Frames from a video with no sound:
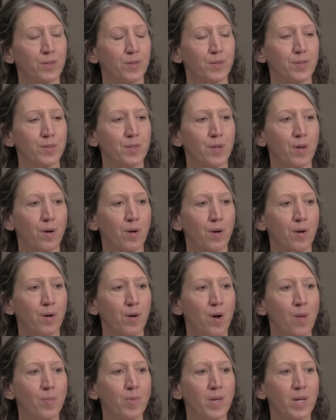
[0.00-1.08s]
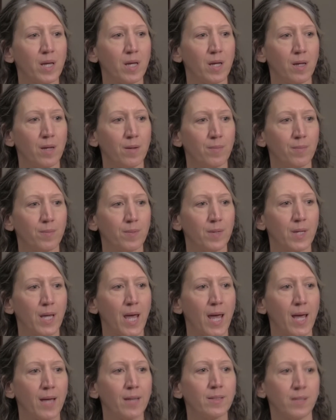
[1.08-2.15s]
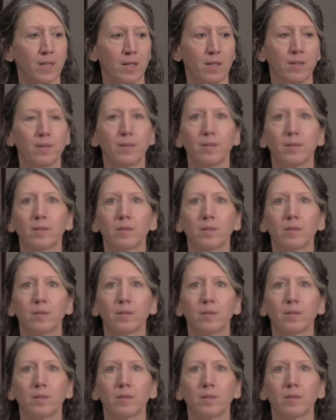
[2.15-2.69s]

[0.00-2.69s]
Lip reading: So I'll be candid.